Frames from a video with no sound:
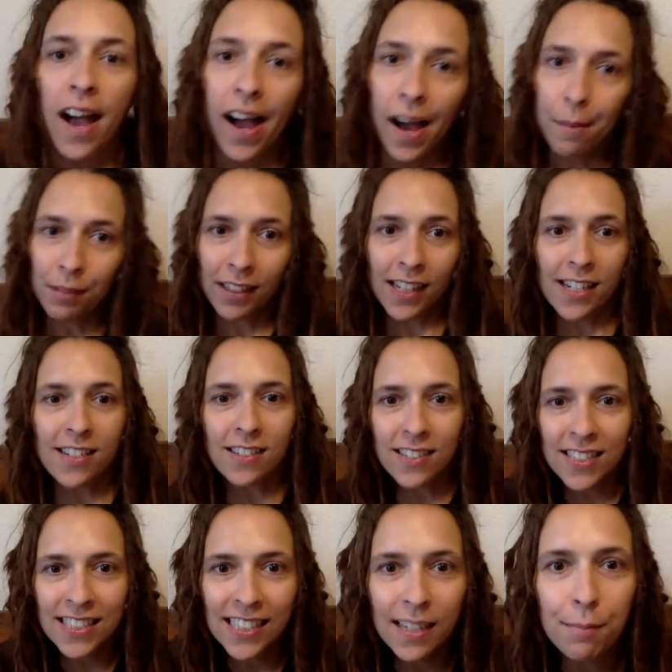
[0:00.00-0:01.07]
I'm a little
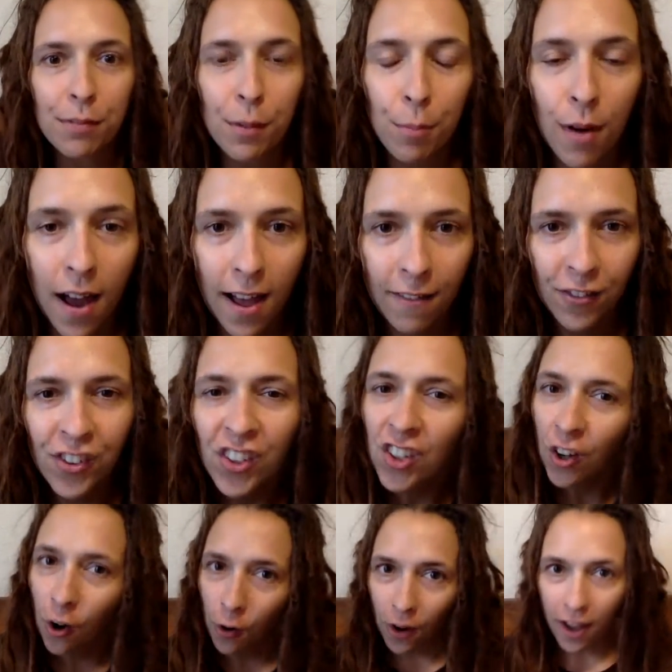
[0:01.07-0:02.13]
sleep deprived,
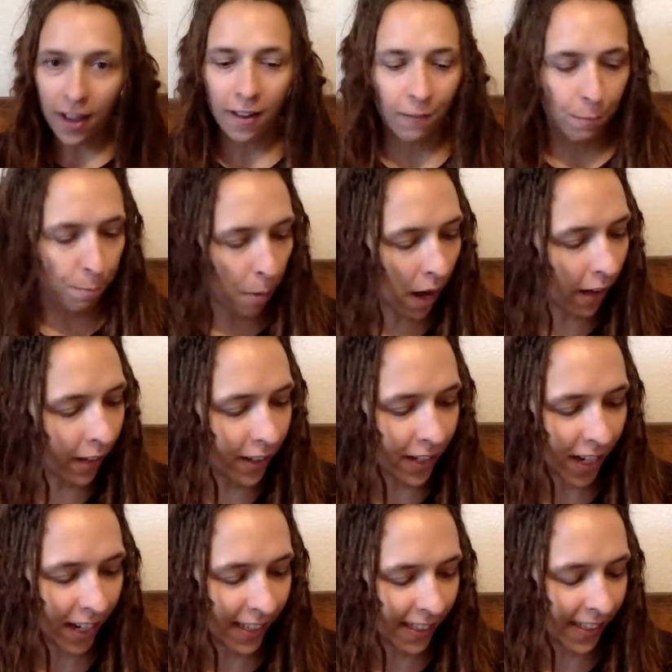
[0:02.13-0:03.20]
so I
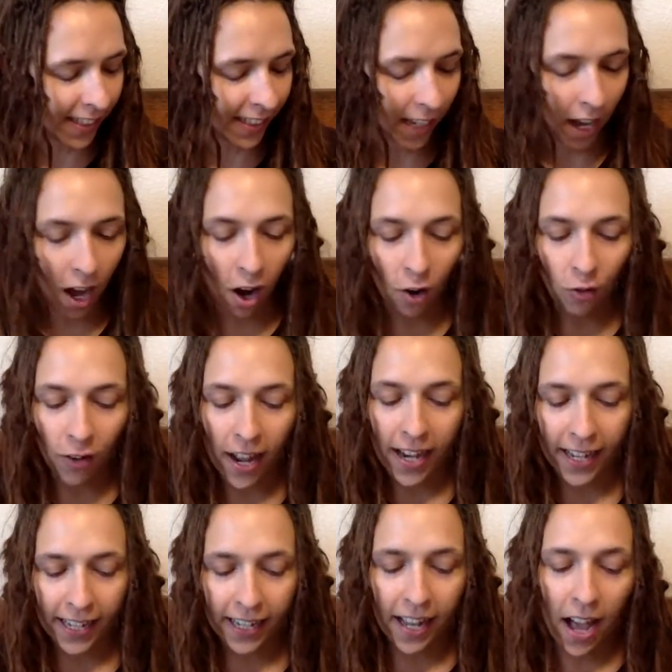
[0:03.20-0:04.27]
apologize
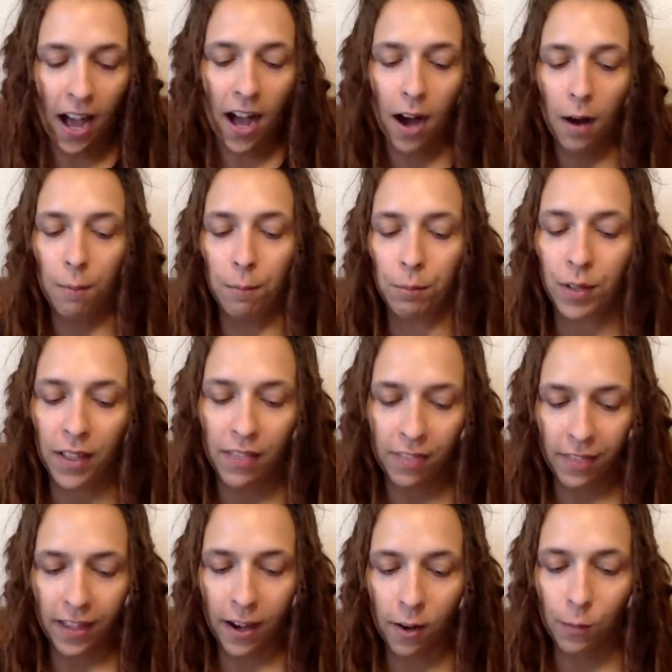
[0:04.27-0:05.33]
already.
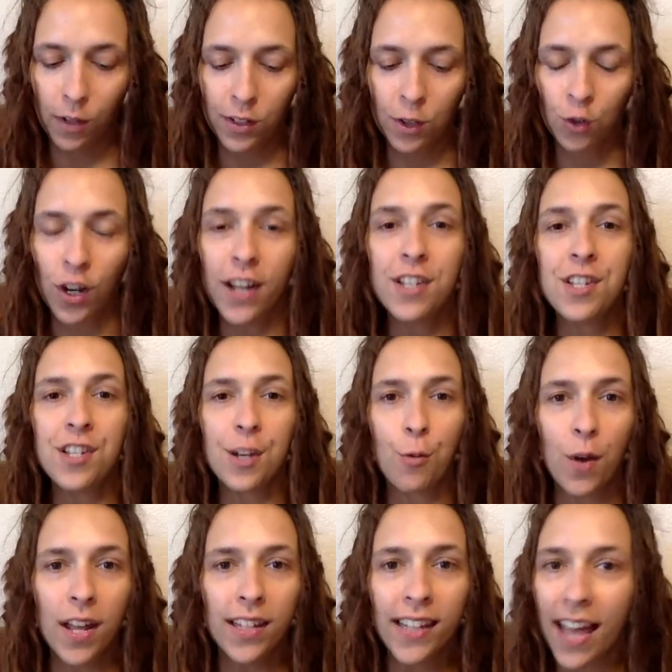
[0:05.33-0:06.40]
There was crazy
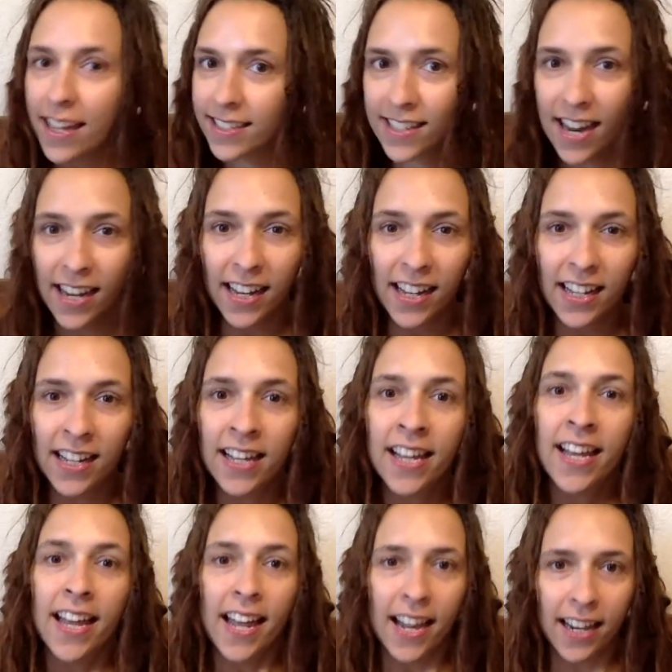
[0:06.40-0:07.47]
wind last night,
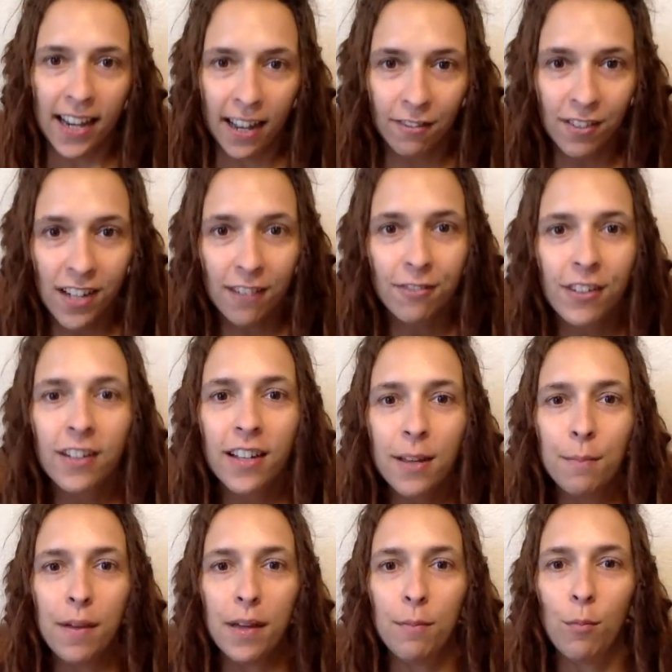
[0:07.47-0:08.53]
and I've
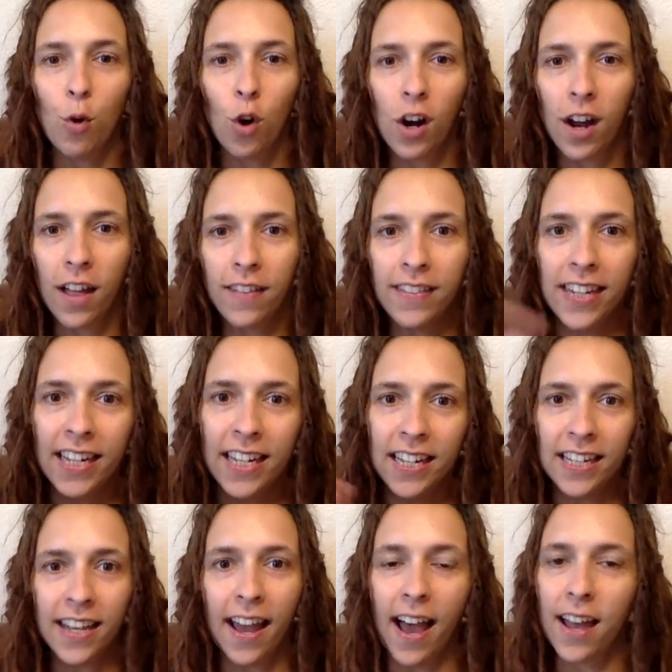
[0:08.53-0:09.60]
definitely been more on the
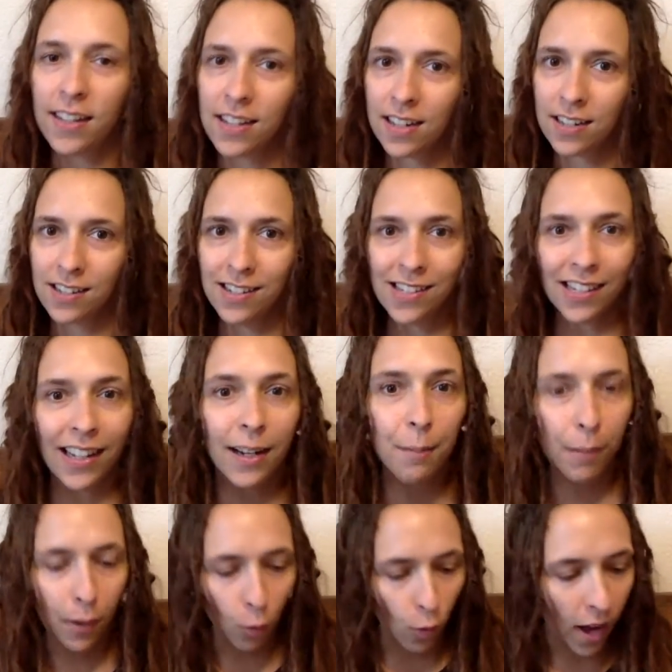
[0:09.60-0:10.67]
not
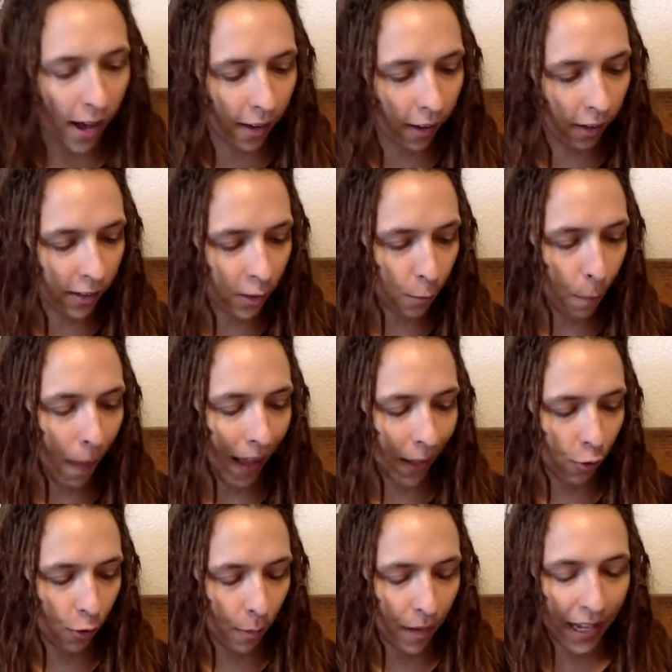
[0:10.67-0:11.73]
sleeping well
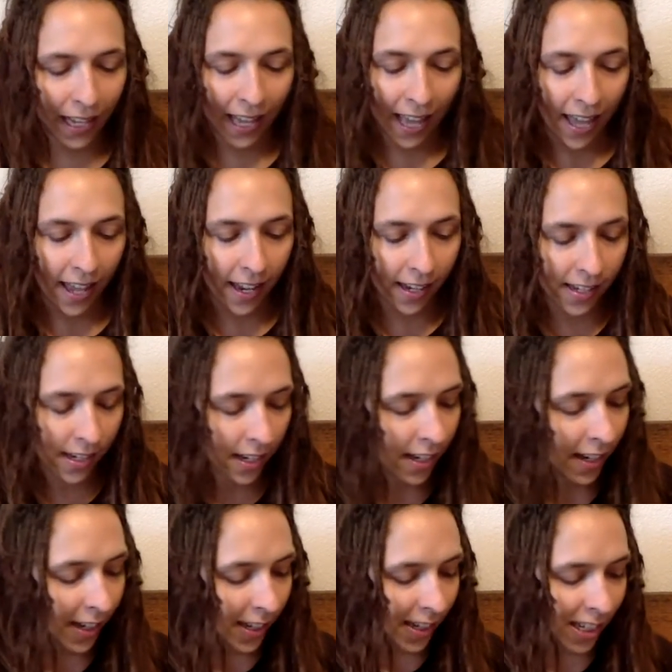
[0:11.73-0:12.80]
spectrum again.
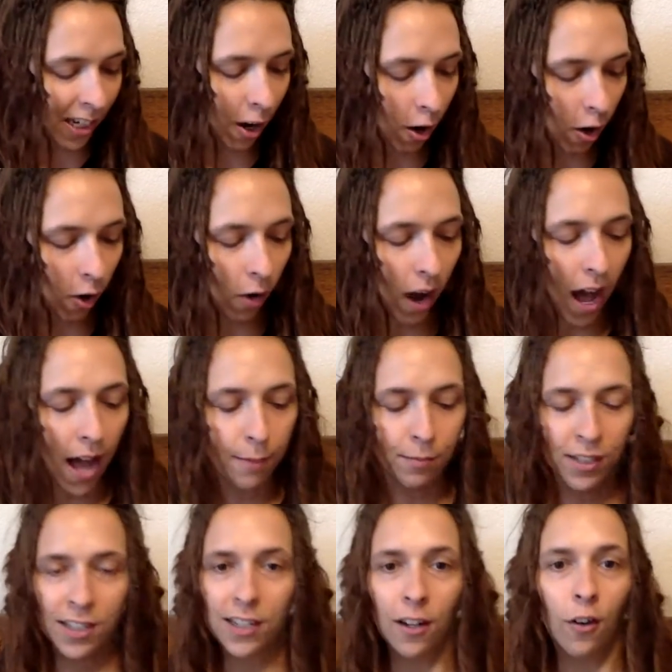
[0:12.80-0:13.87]
So I'm
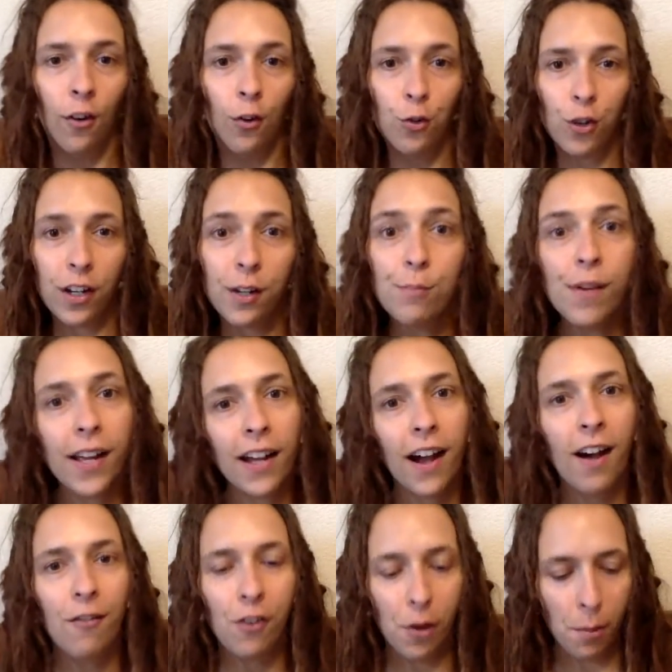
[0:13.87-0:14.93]
still drinking my
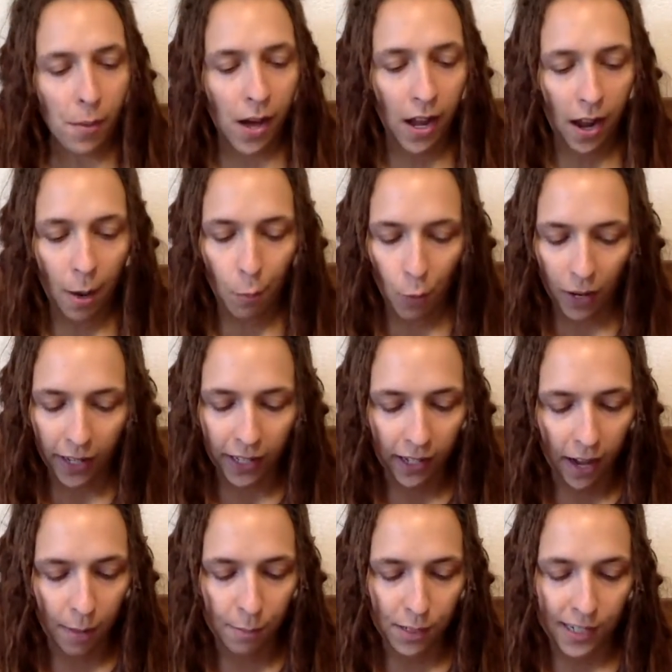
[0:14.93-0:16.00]
coffee, but I'm waking
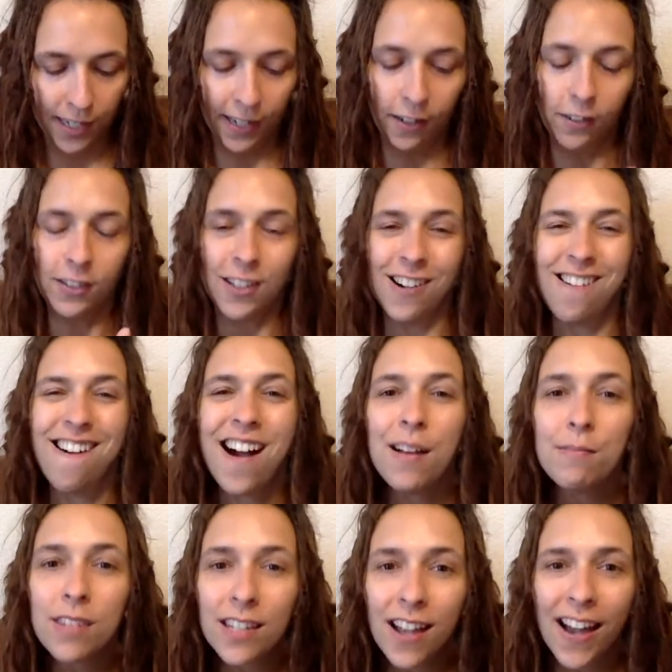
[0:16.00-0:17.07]
up still. So
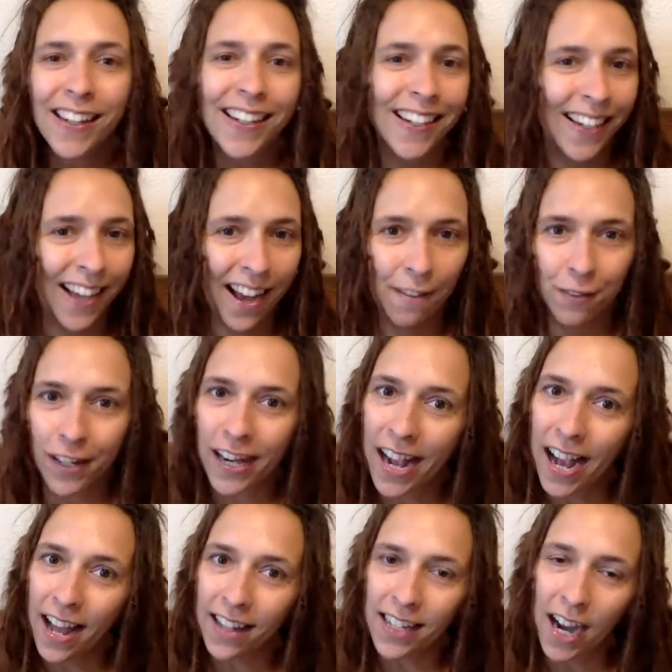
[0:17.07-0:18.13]
I'm sorry, I
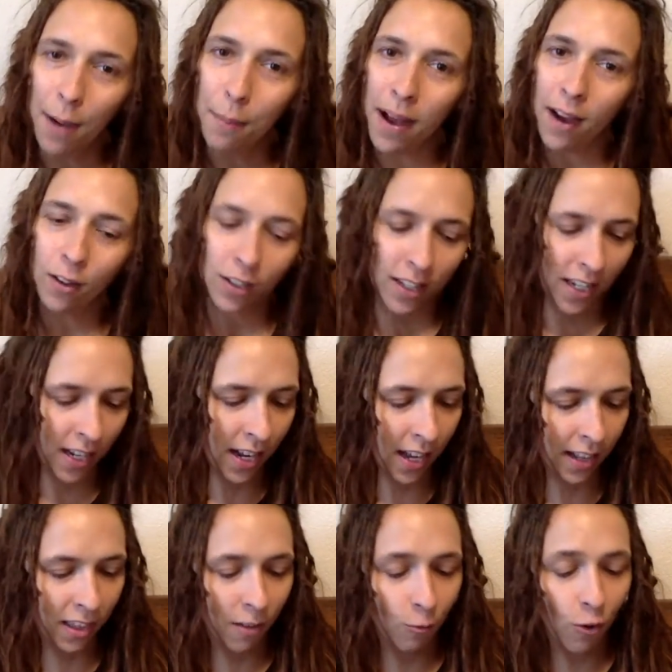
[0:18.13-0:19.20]
forgot about
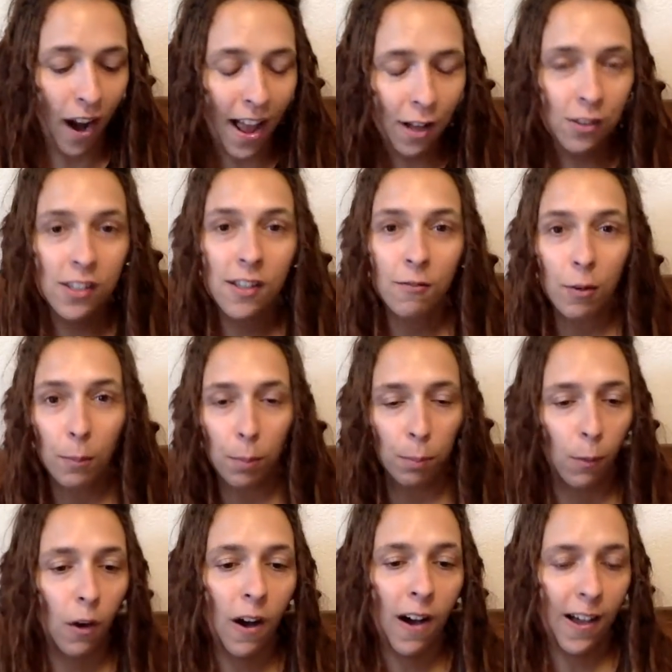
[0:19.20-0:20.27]
the rounds of
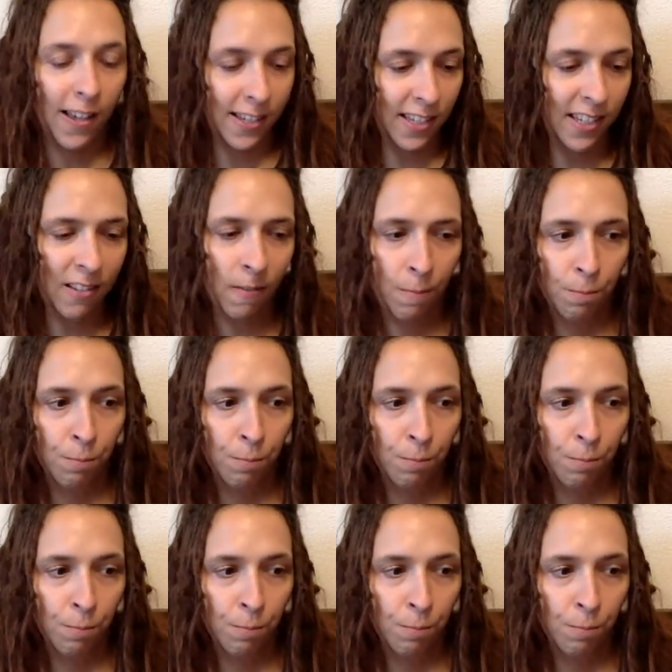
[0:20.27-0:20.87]
applause.